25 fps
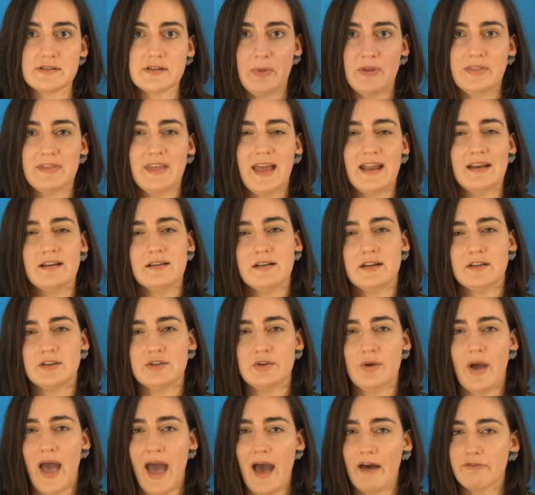But then
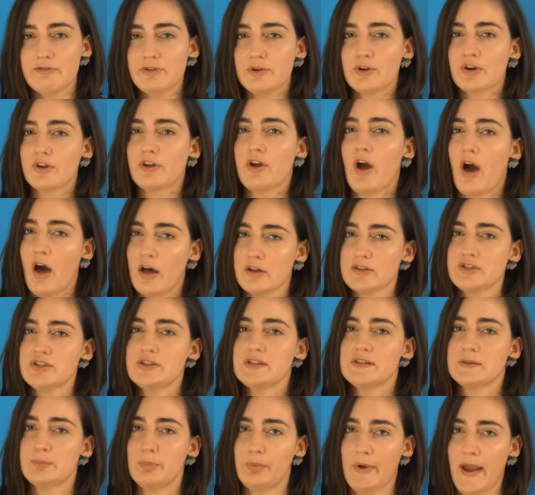you have your
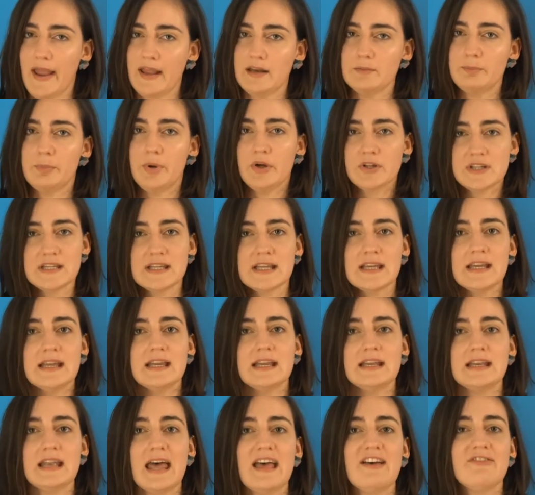conscious brain putting
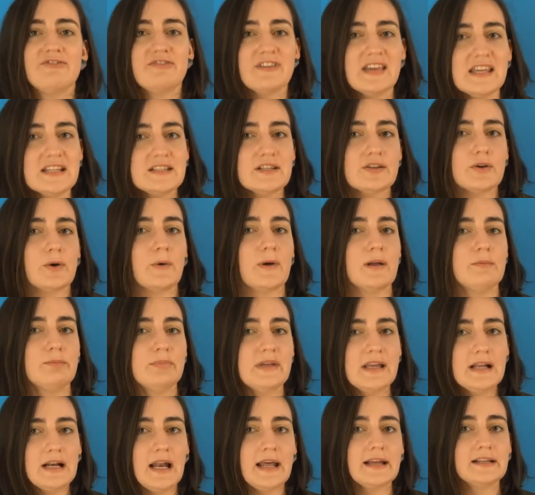in a veto and
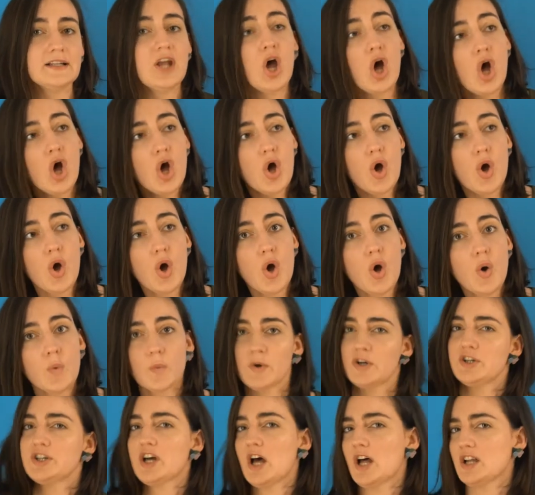being like, no,
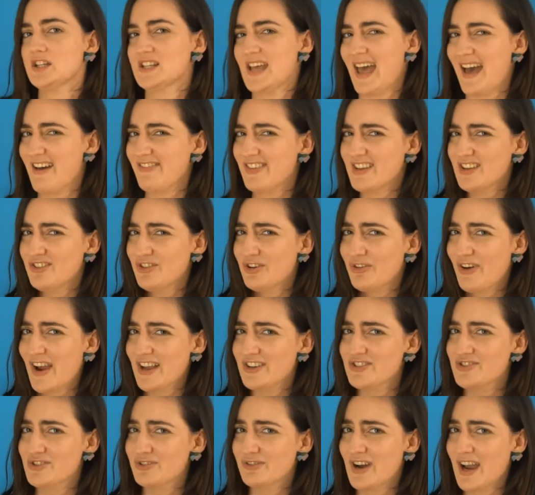we're not having an
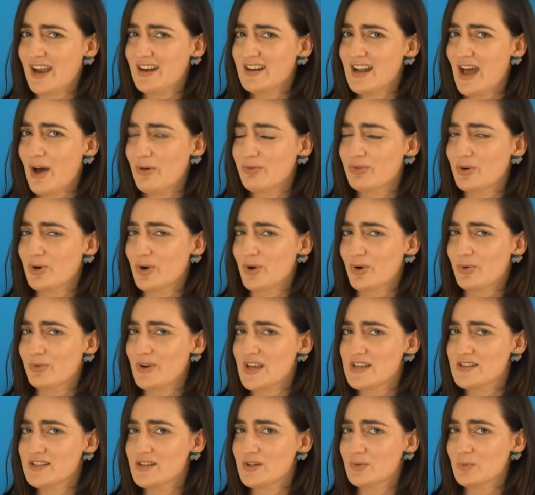erection right now for no
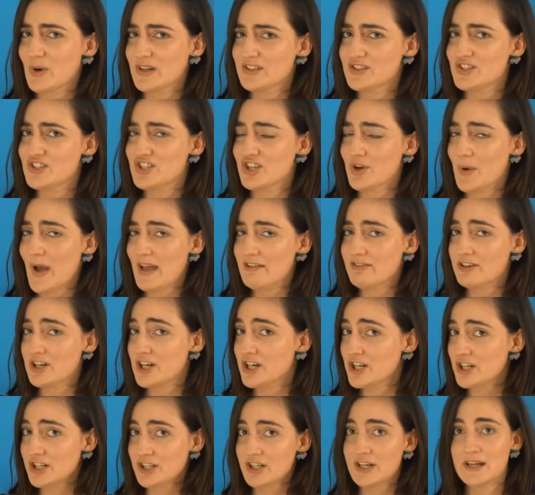reason
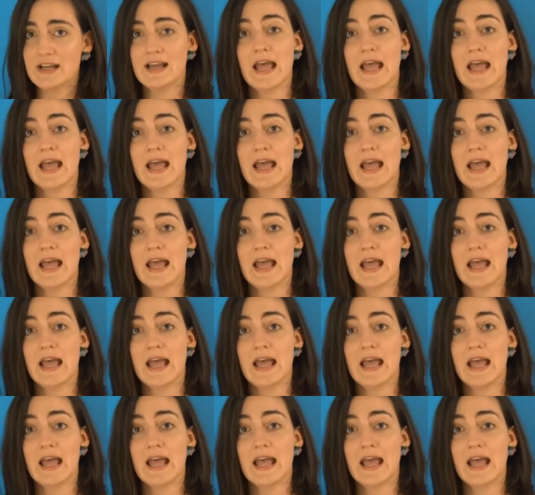whatsoever.